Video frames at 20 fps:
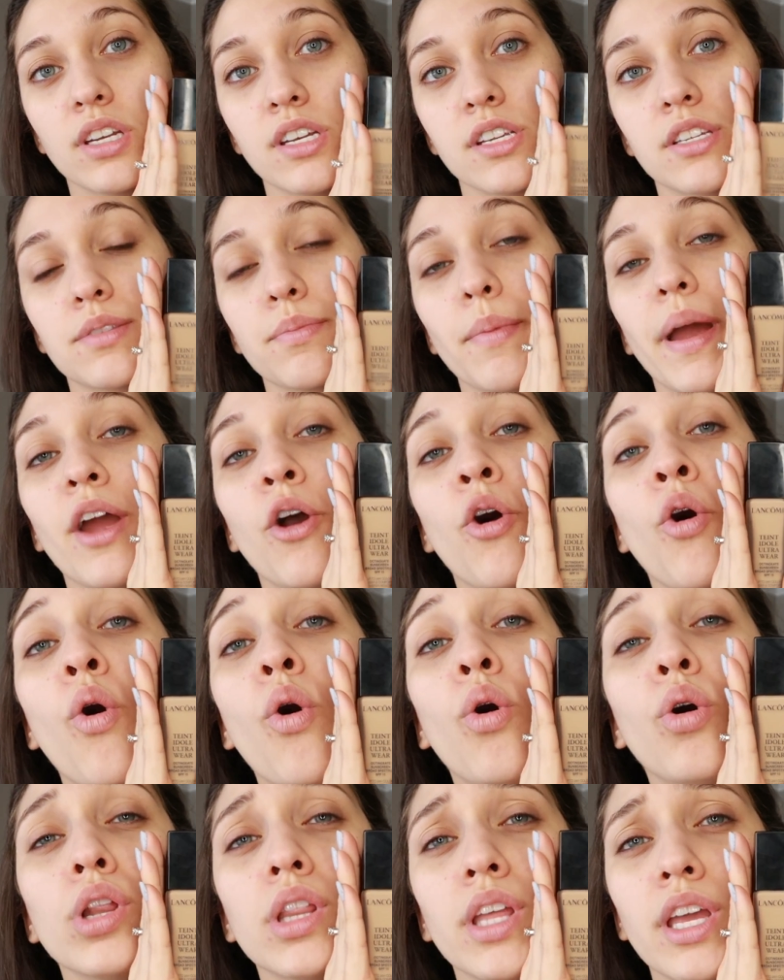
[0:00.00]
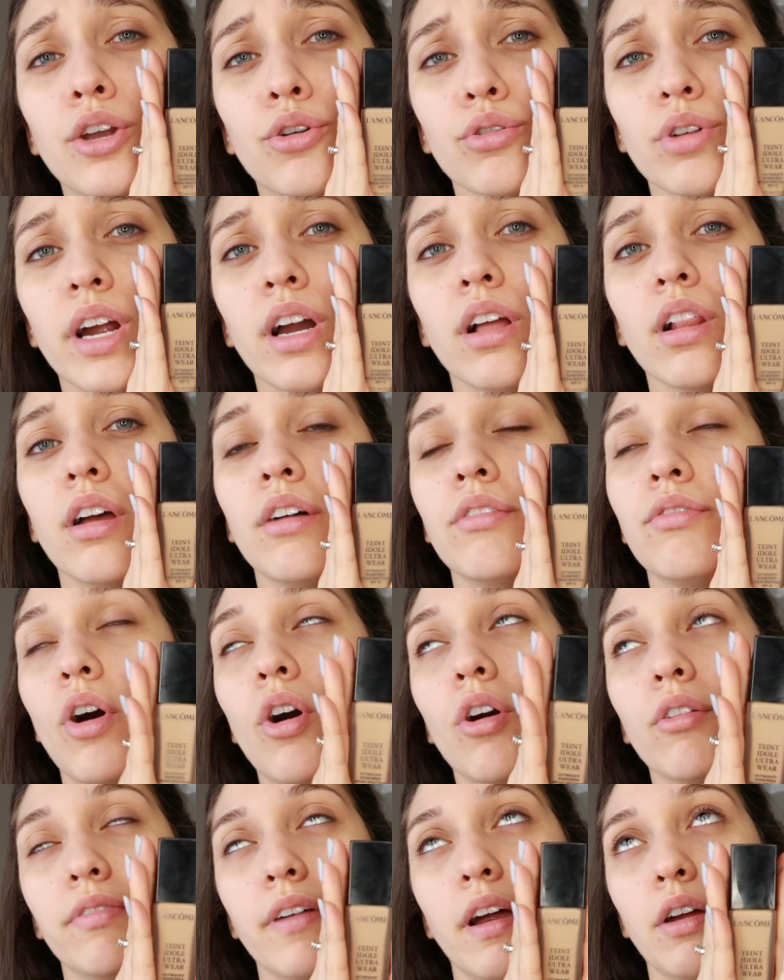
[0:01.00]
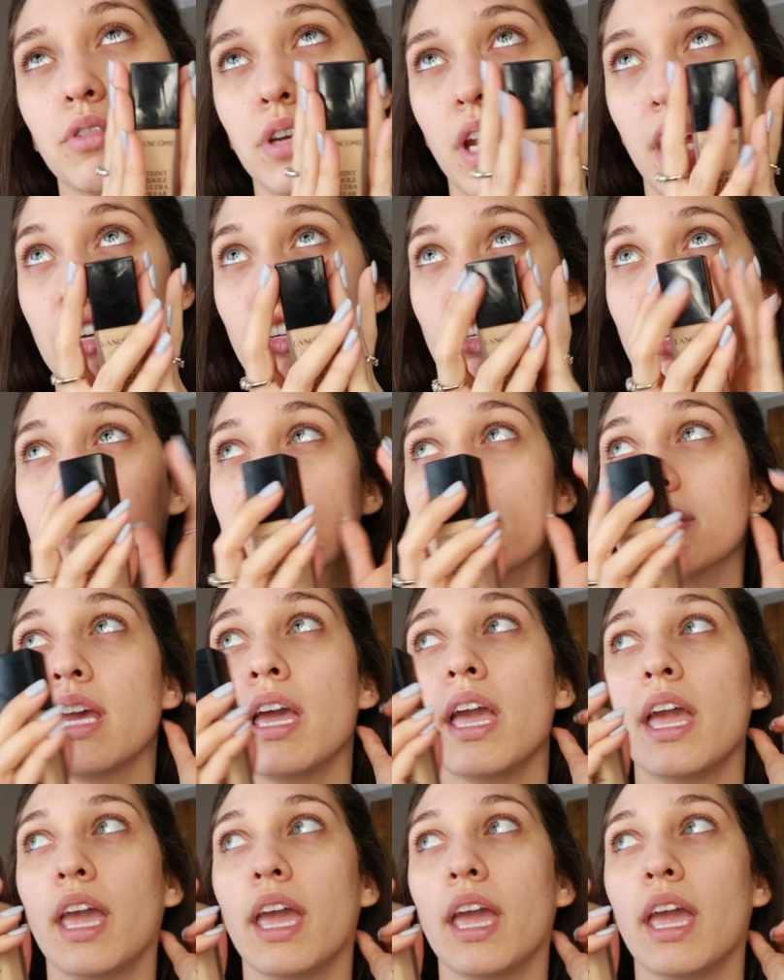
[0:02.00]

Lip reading: It is my holy grail of all foundations.